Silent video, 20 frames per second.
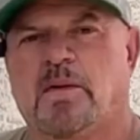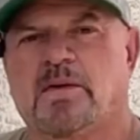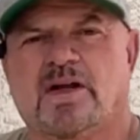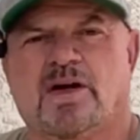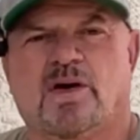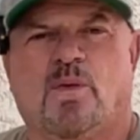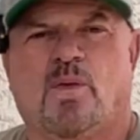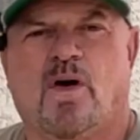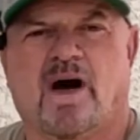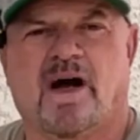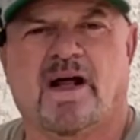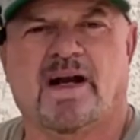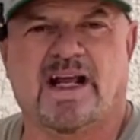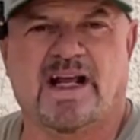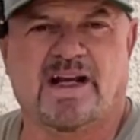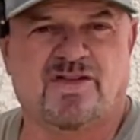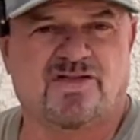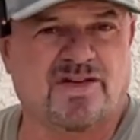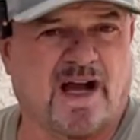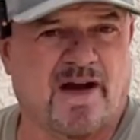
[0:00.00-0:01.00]
going to want a
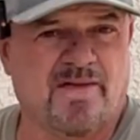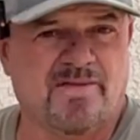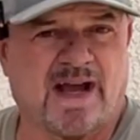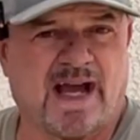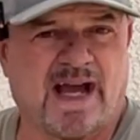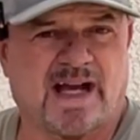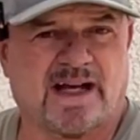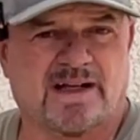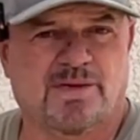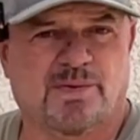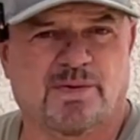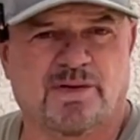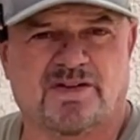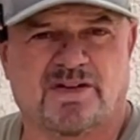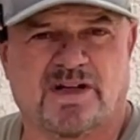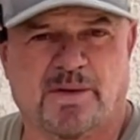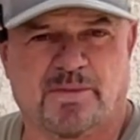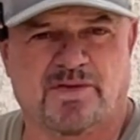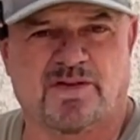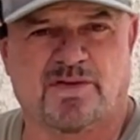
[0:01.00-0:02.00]
shop vac, which
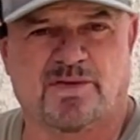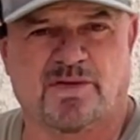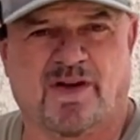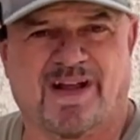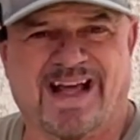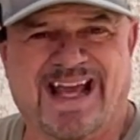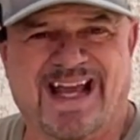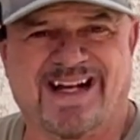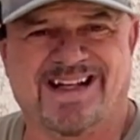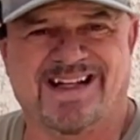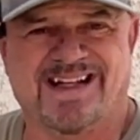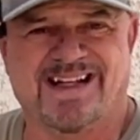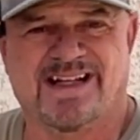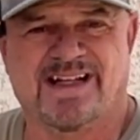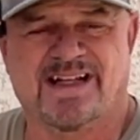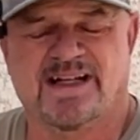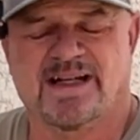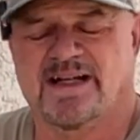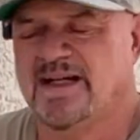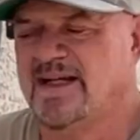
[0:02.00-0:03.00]
comes in real handy.
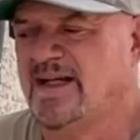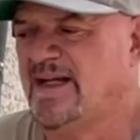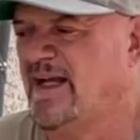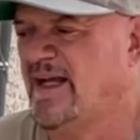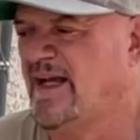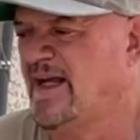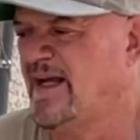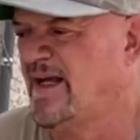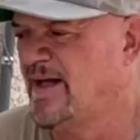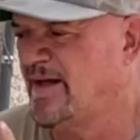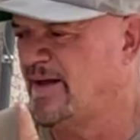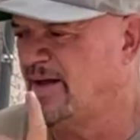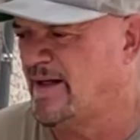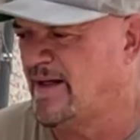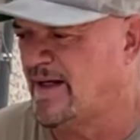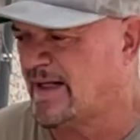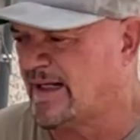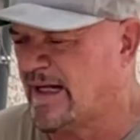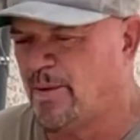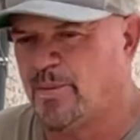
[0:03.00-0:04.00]
And
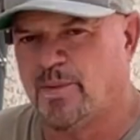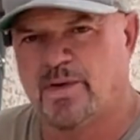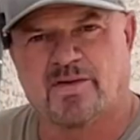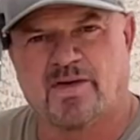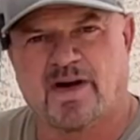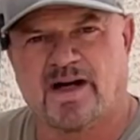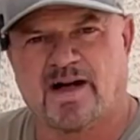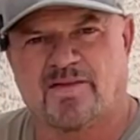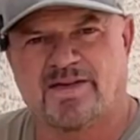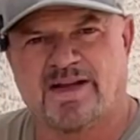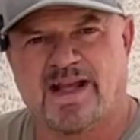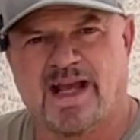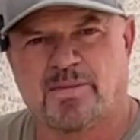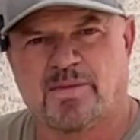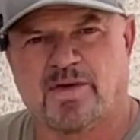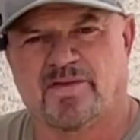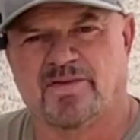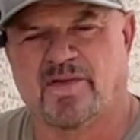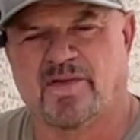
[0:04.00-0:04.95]
I got one right off camera over